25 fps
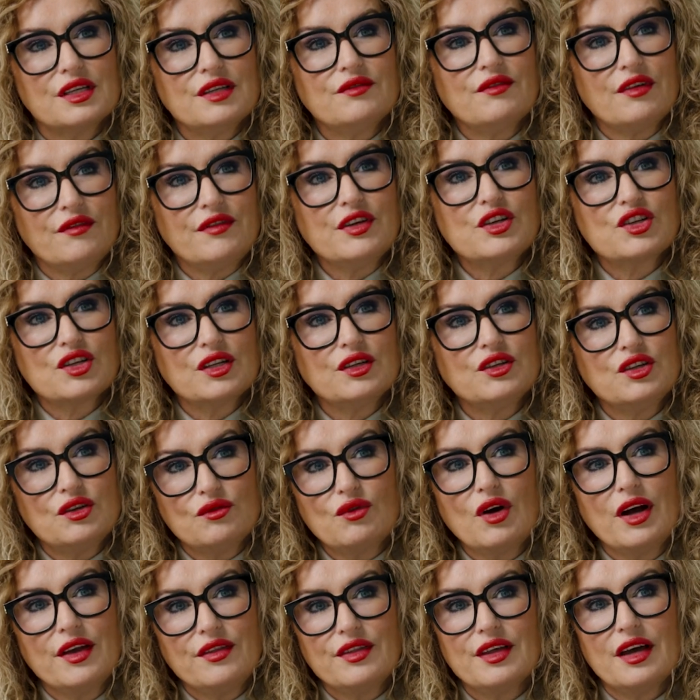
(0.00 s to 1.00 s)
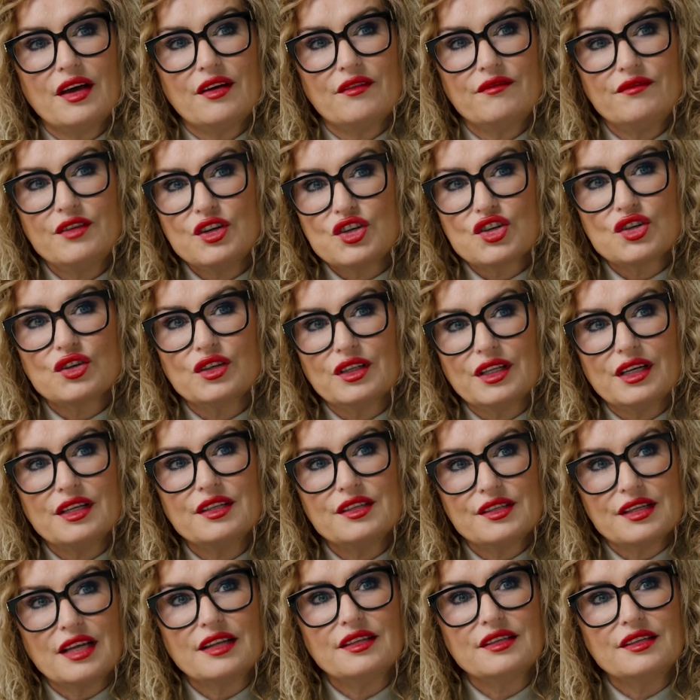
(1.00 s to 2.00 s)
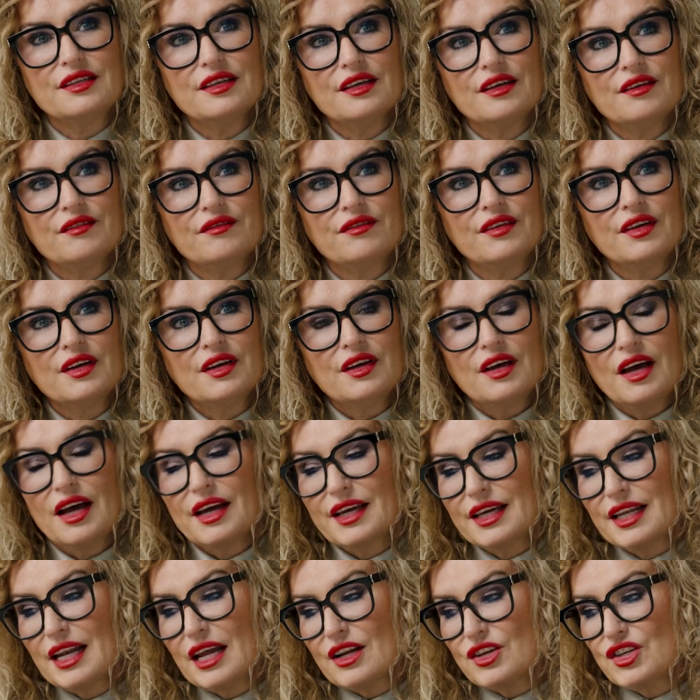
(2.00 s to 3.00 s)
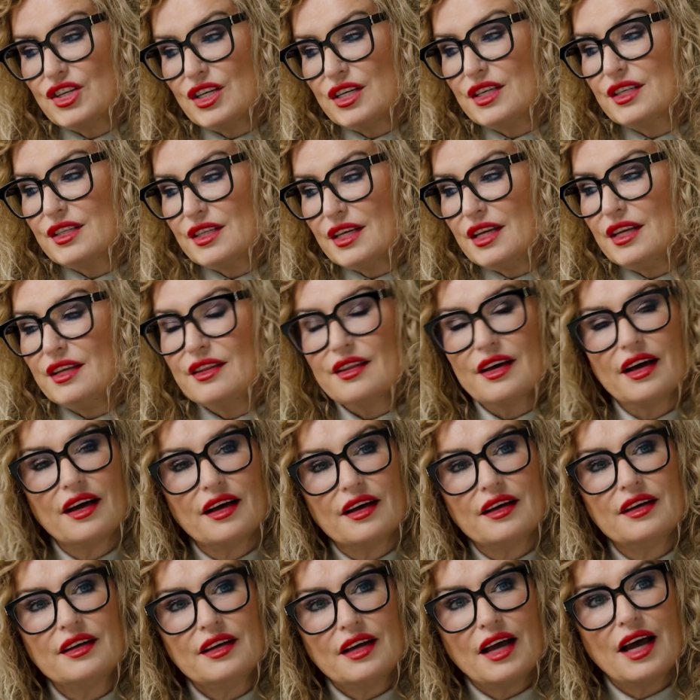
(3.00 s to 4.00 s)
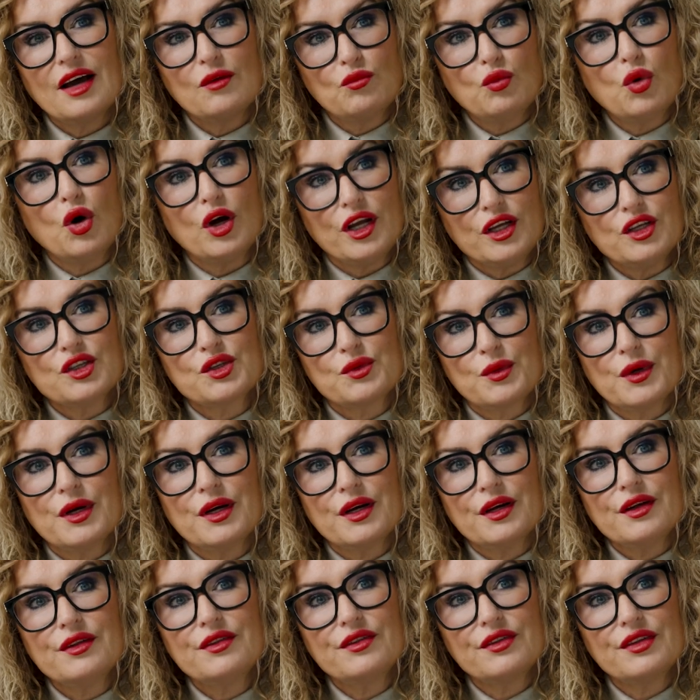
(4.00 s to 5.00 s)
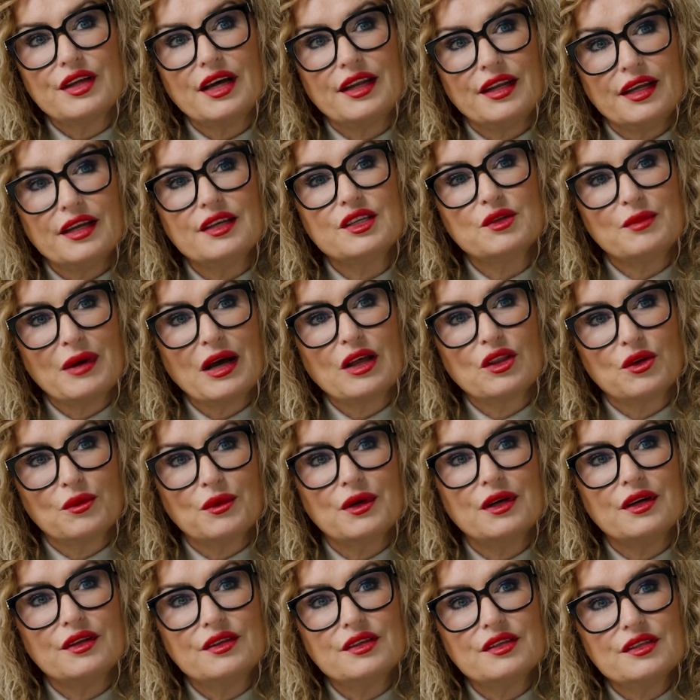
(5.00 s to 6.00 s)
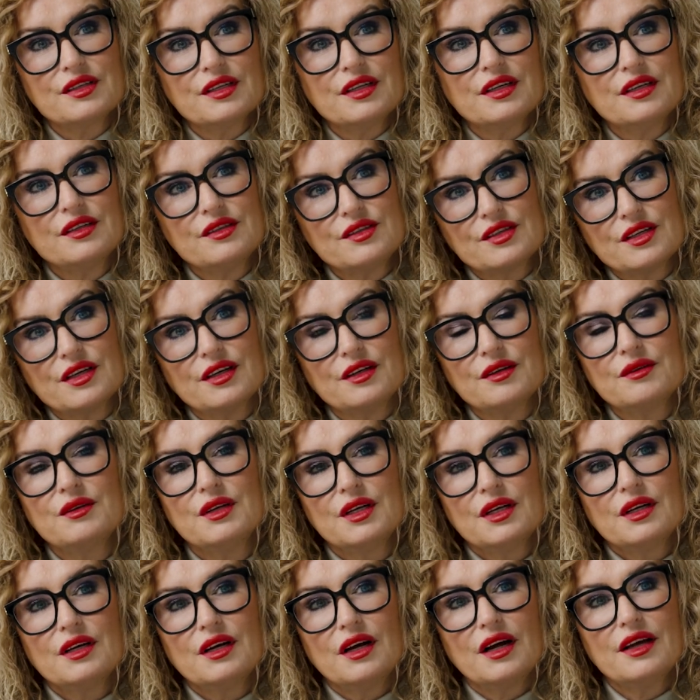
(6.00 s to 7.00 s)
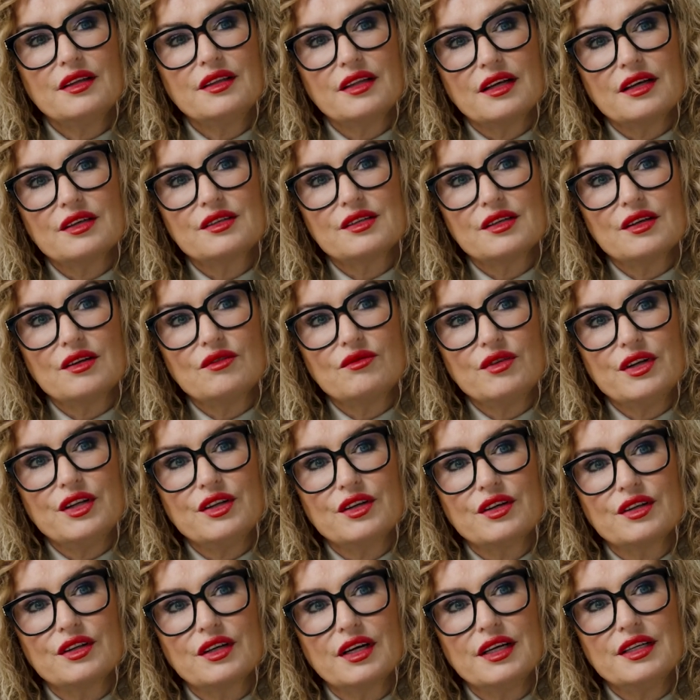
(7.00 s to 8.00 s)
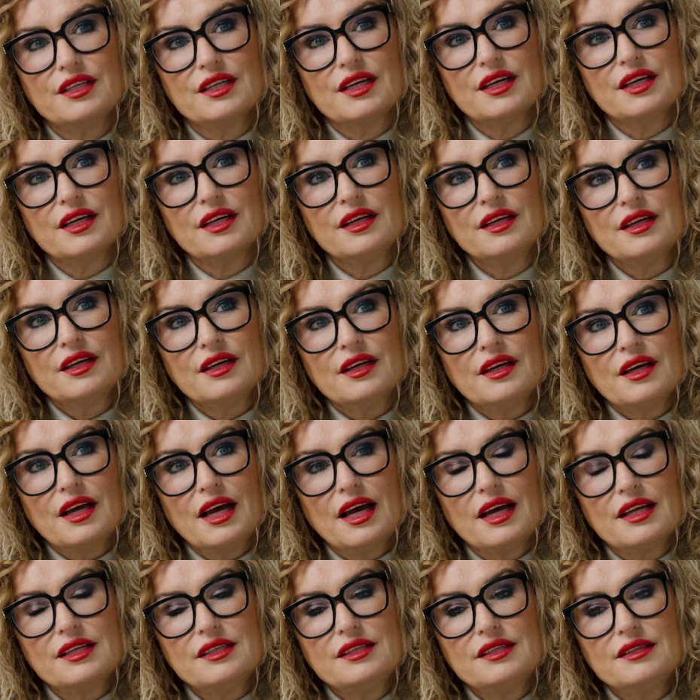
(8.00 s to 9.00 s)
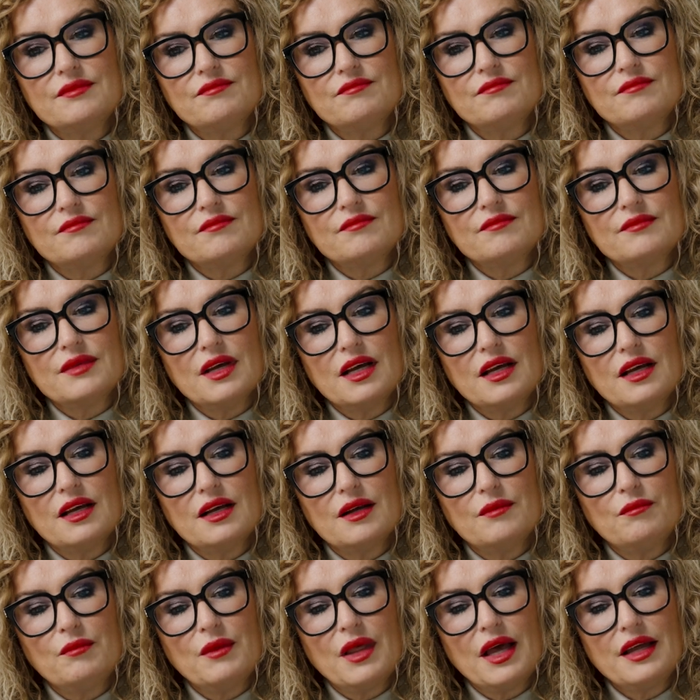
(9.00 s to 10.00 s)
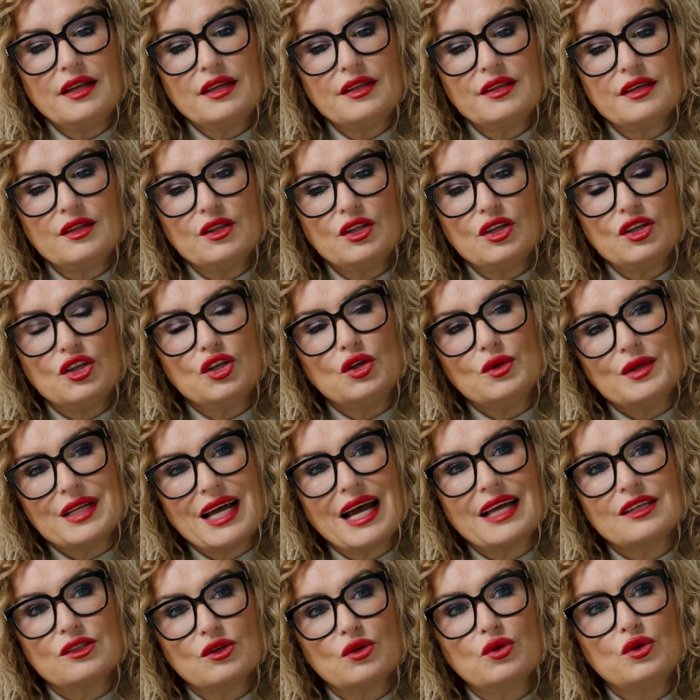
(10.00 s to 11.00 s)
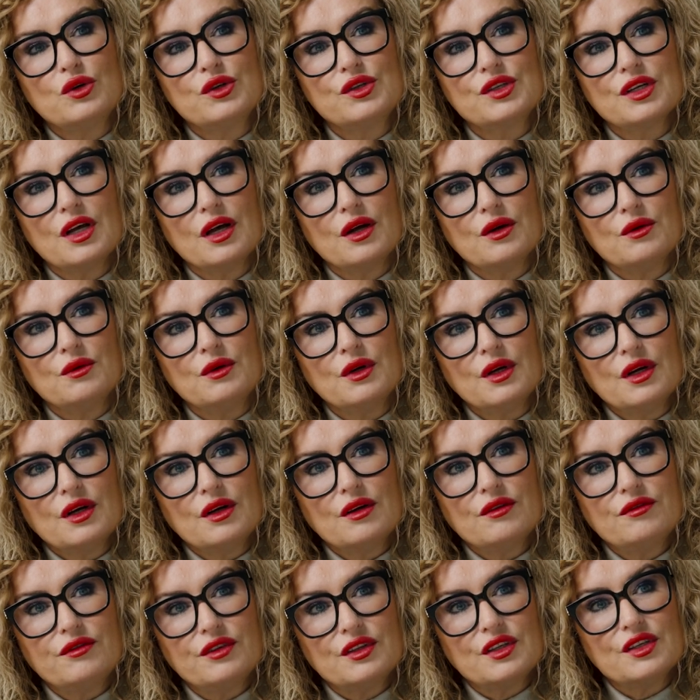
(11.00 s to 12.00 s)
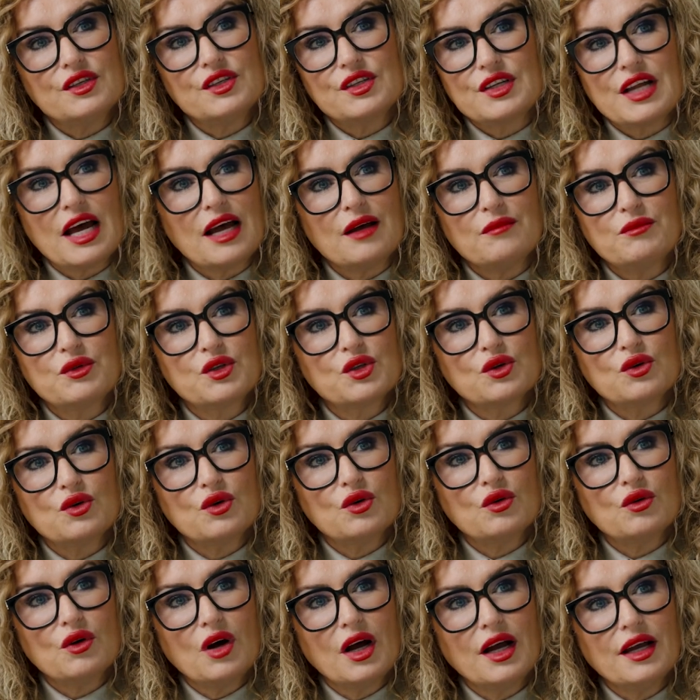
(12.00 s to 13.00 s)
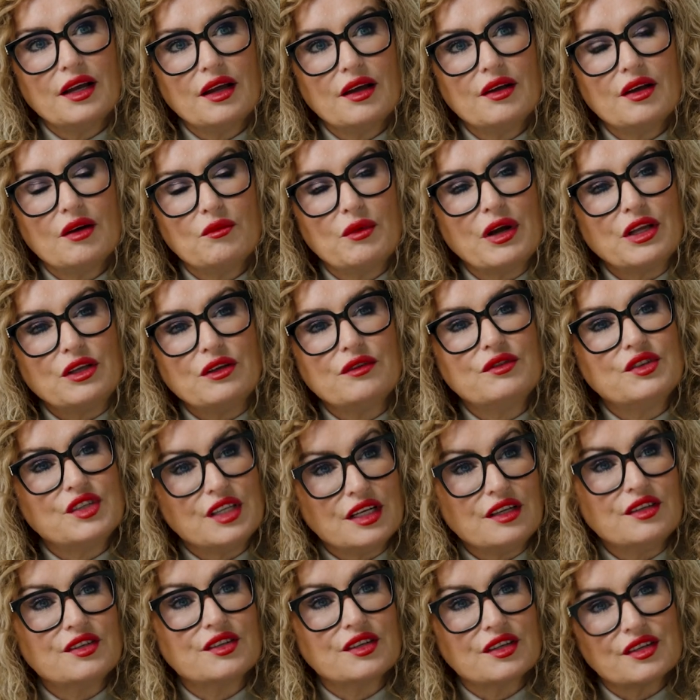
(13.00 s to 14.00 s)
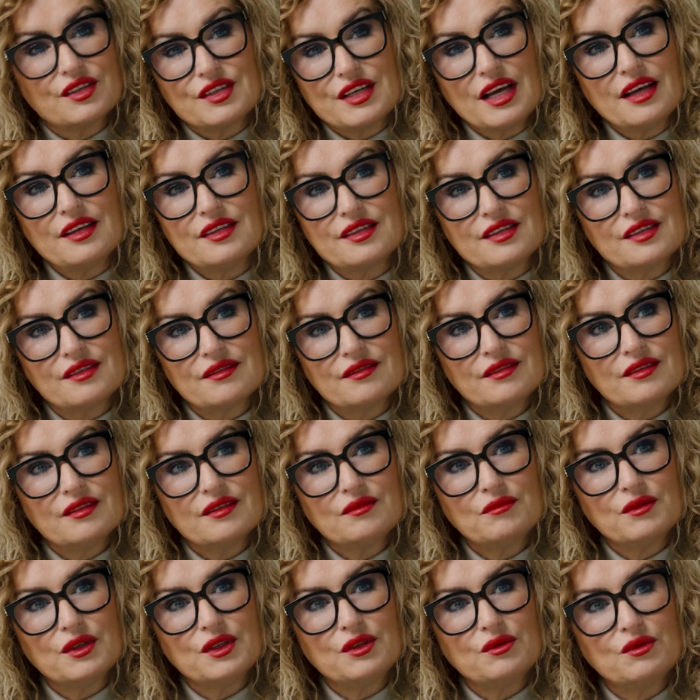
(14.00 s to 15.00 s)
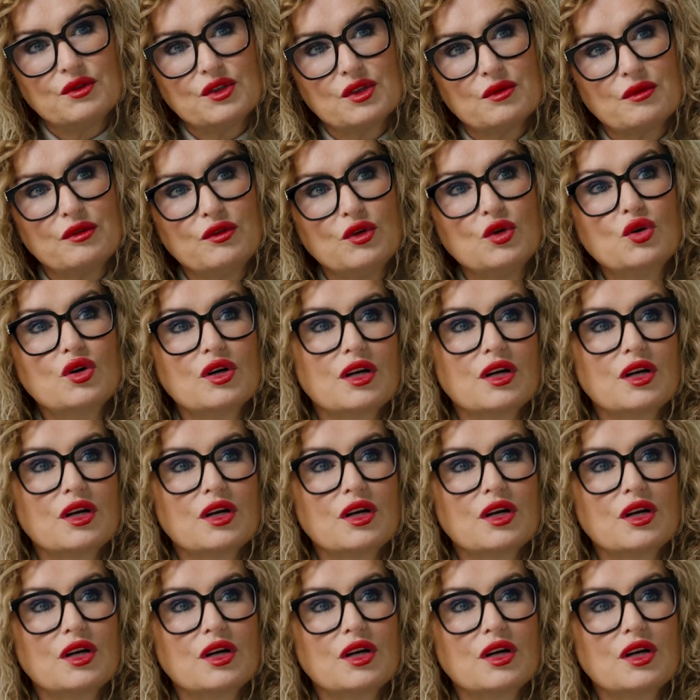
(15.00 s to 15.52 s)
And you're right there, visual incentive. I can actually see that and what it's worth. And it is about the worth, isn't it? So I think that's a really good idea. And anything that you'd add also for the steps or where you've seen success with some of your